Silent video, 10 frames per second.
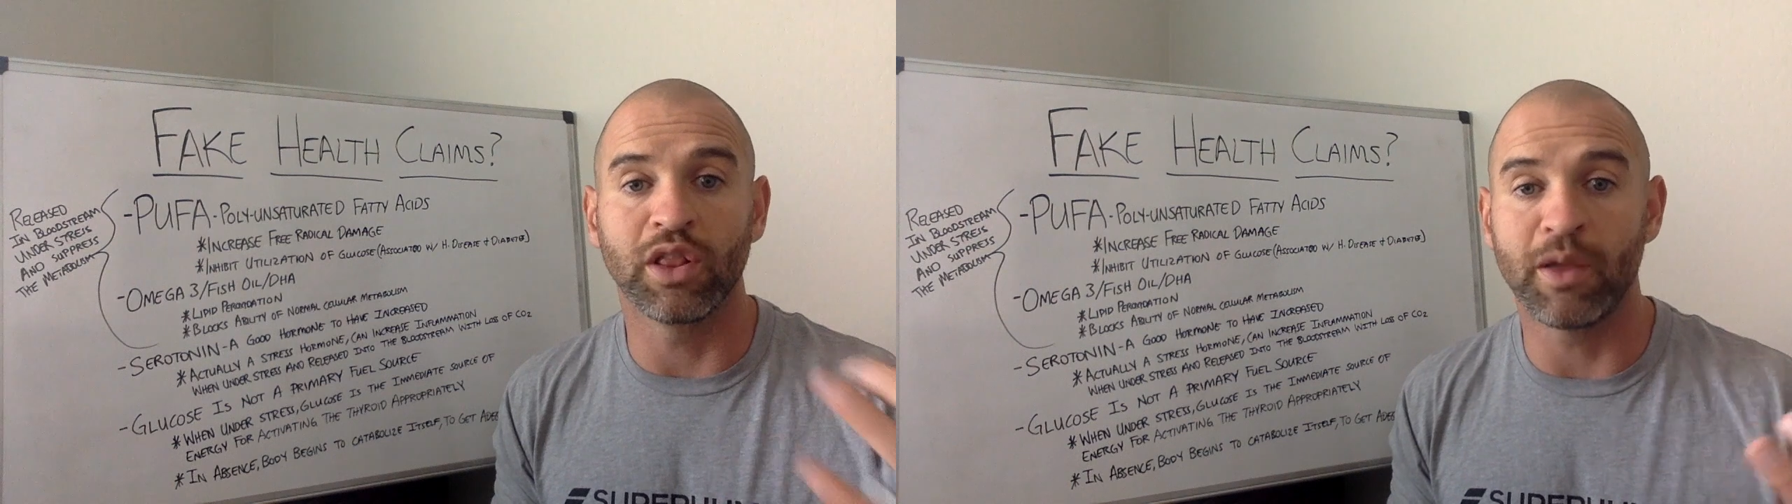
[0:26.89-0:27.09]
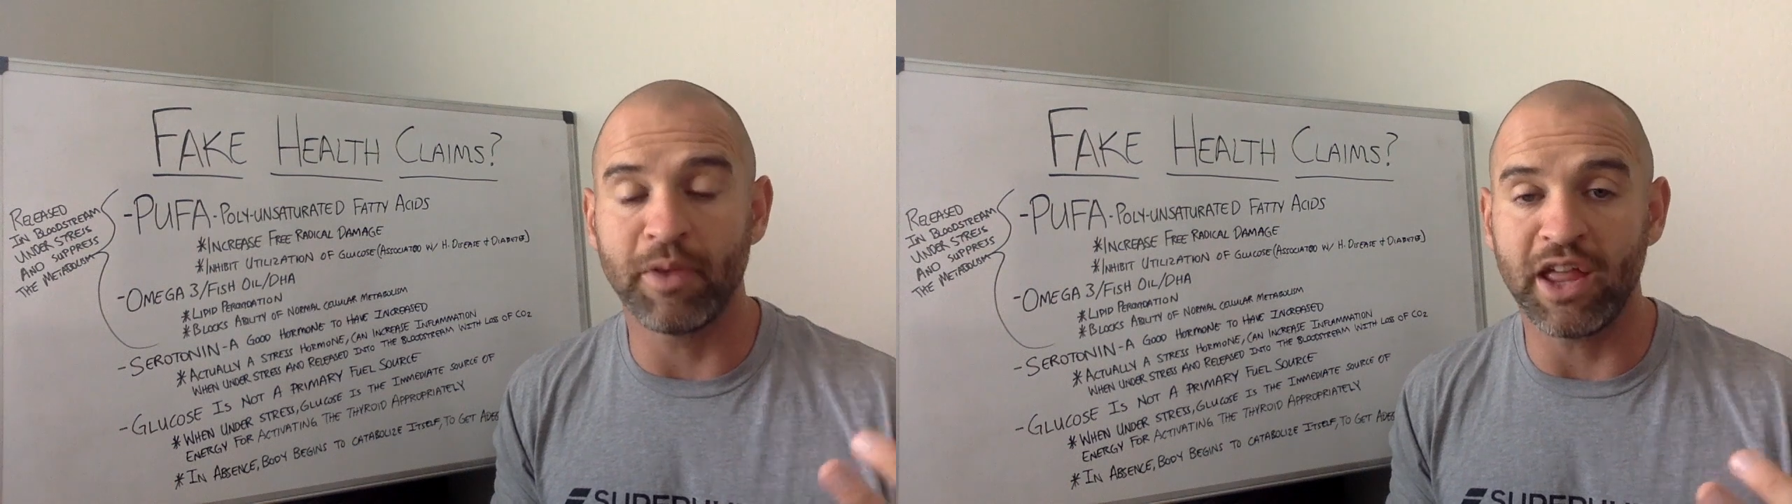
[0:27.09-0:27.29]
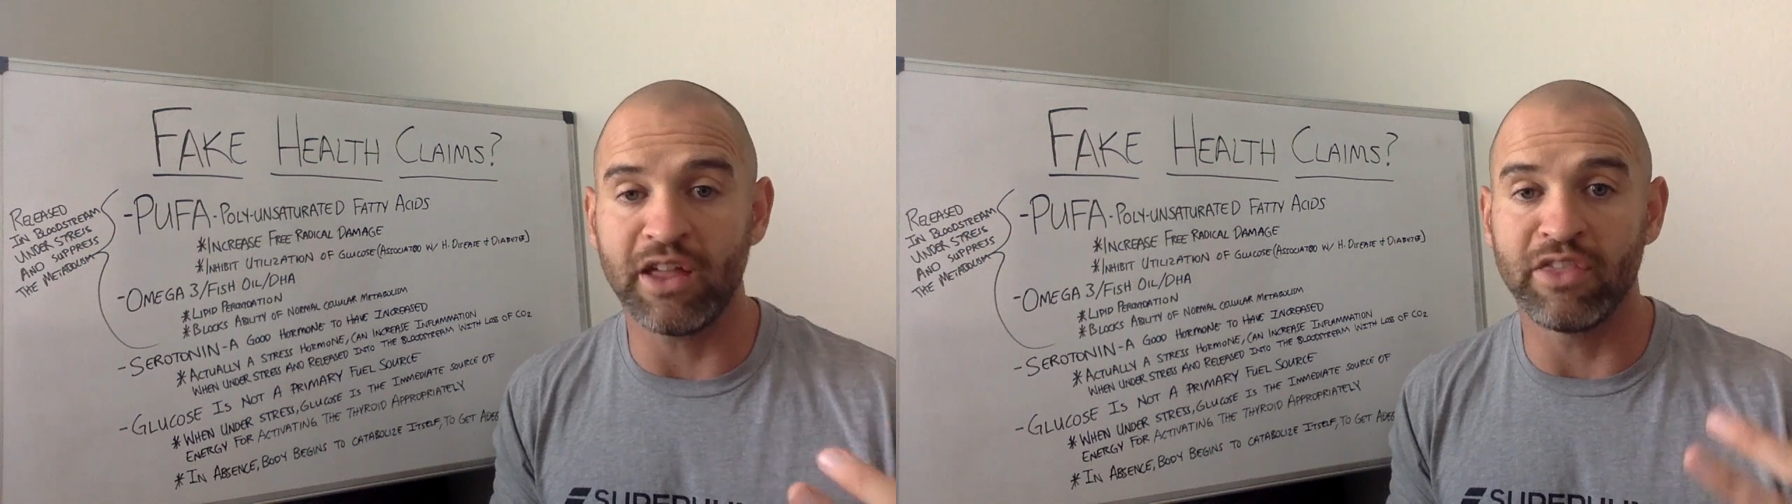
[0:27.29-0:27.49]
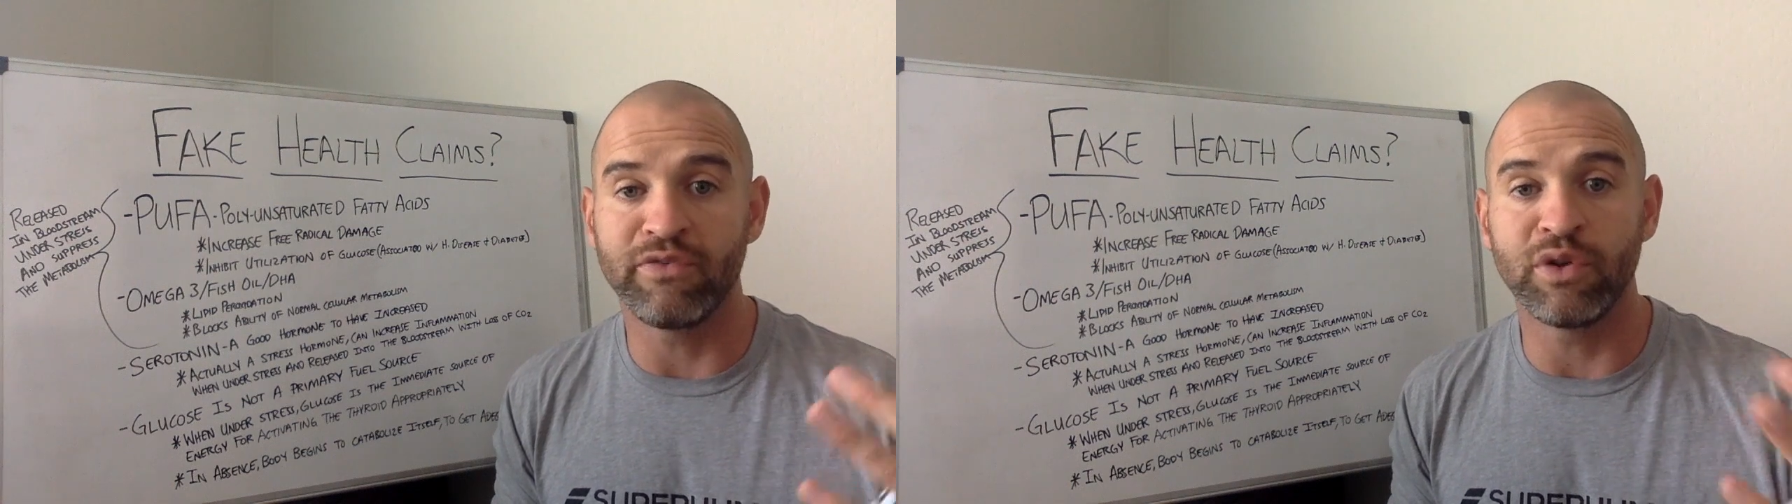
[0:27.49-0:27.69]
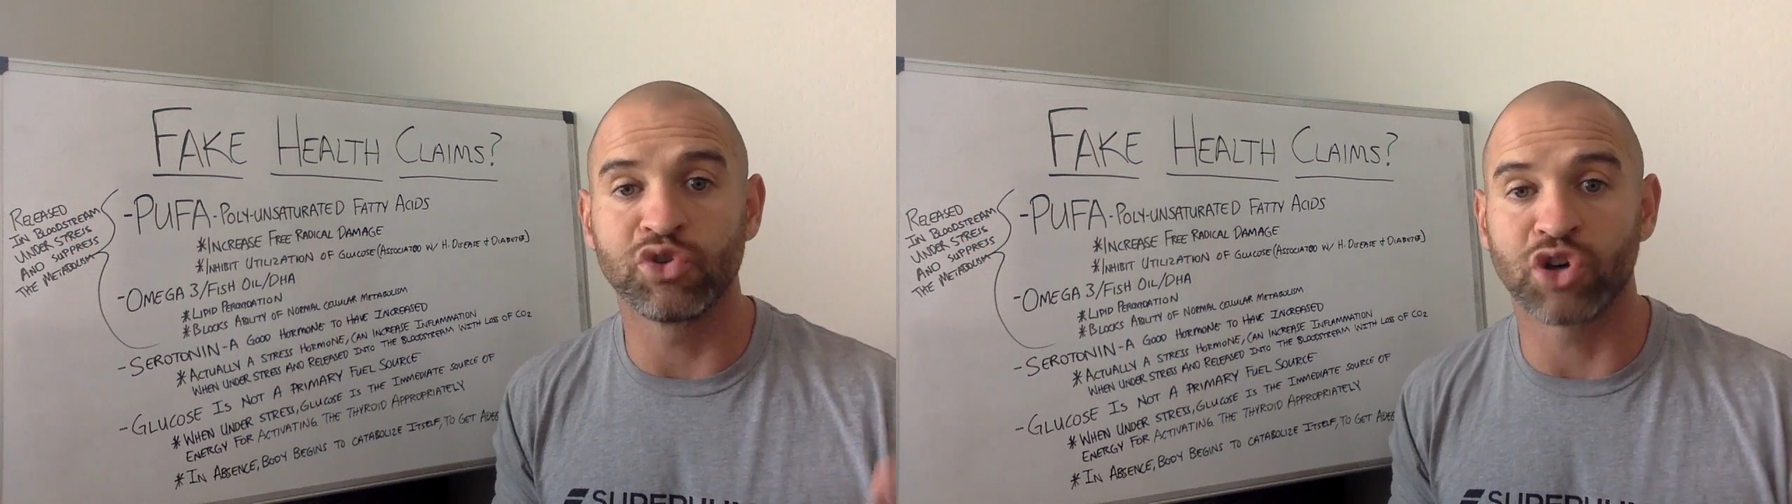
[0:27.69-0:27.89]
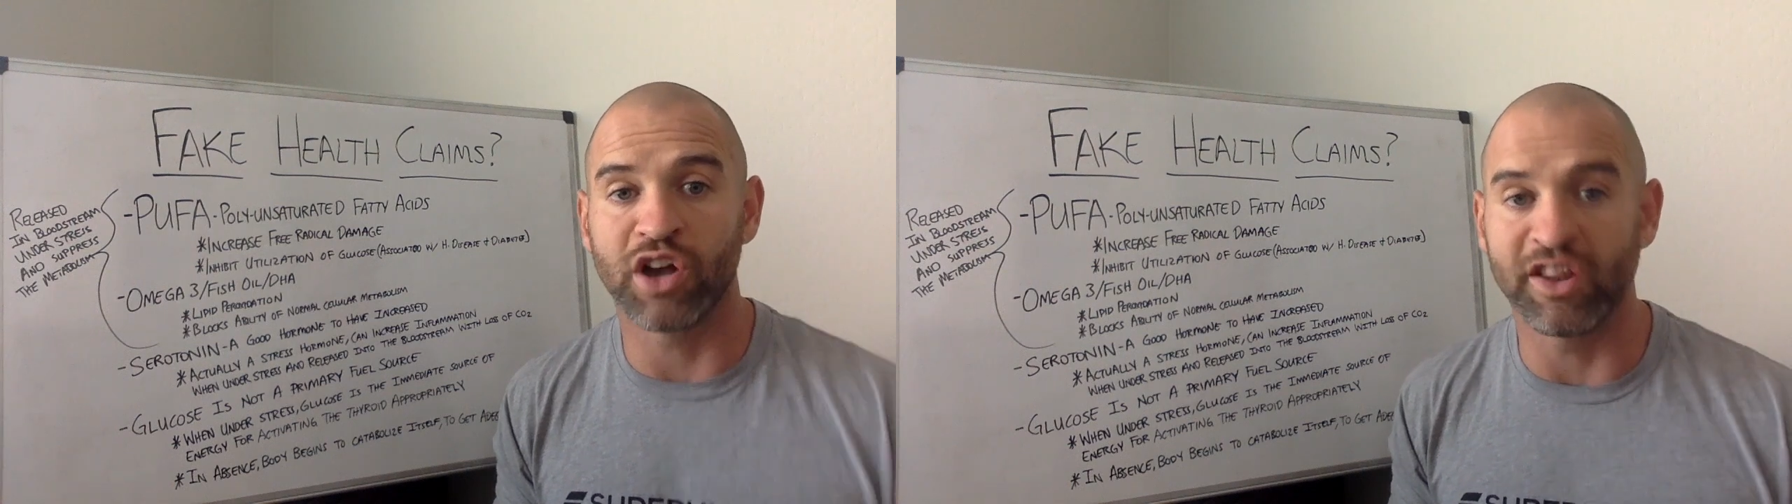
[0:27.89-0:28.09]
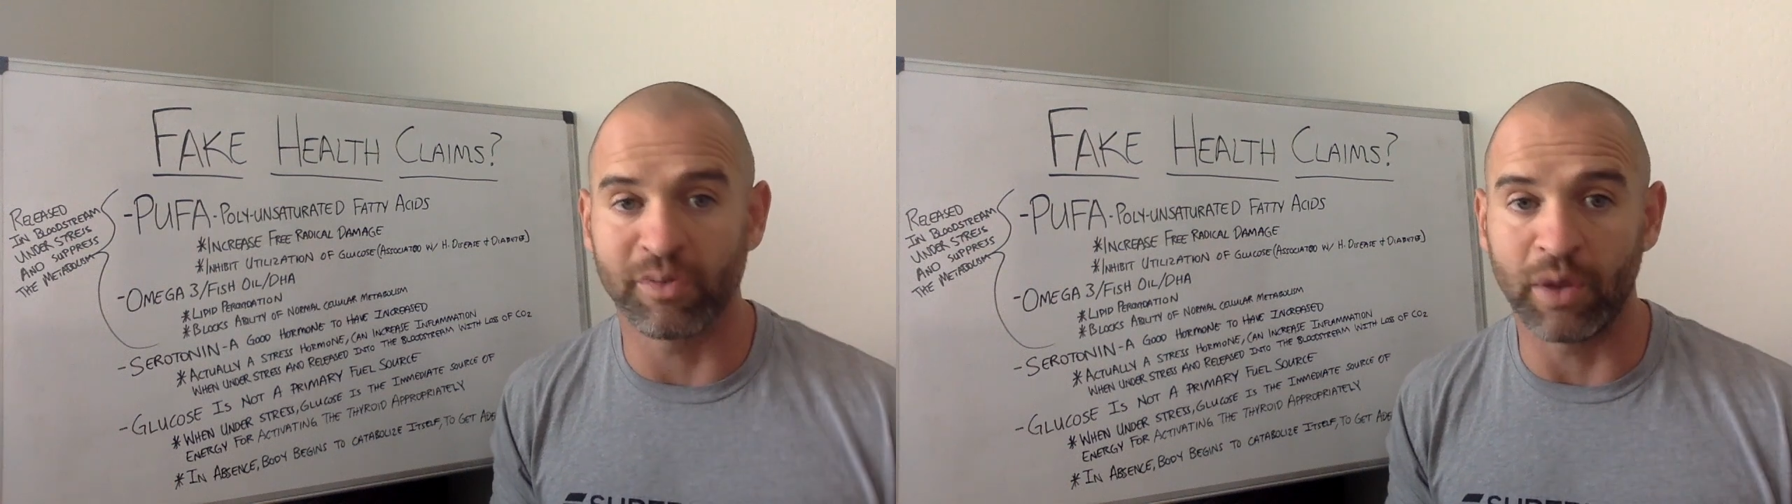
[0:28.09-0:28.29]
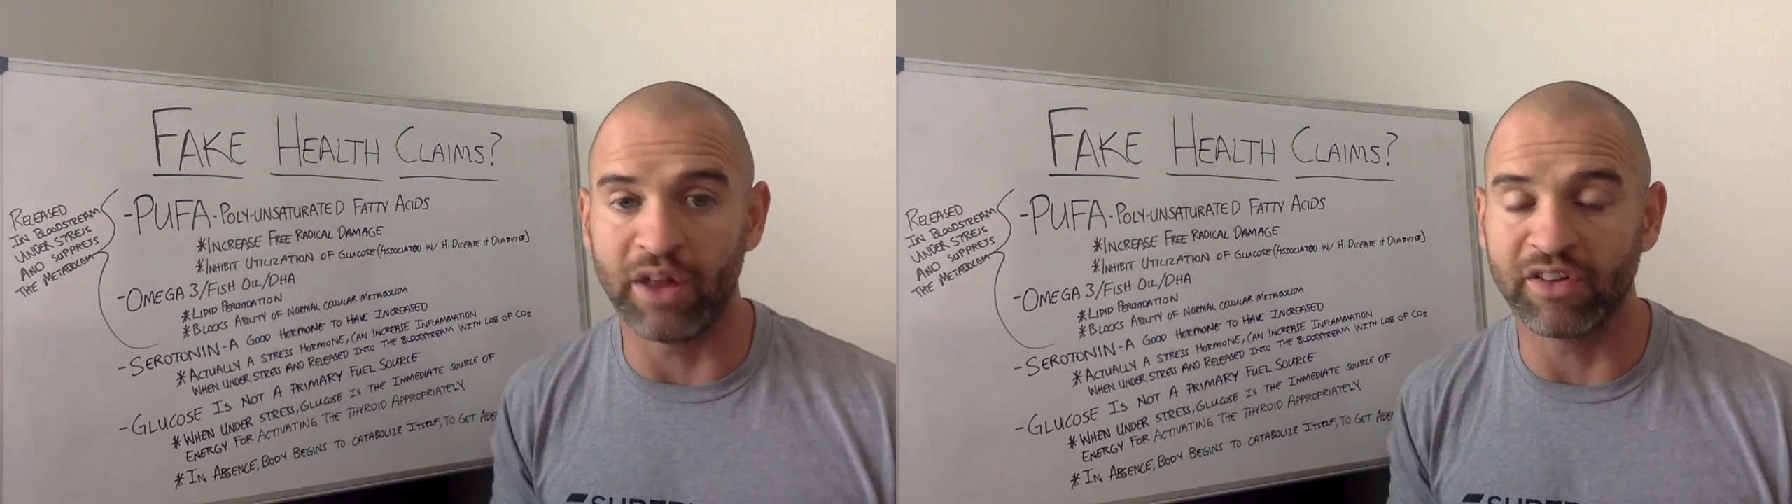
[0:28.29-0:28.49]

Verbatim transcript: eliminate in the future as well.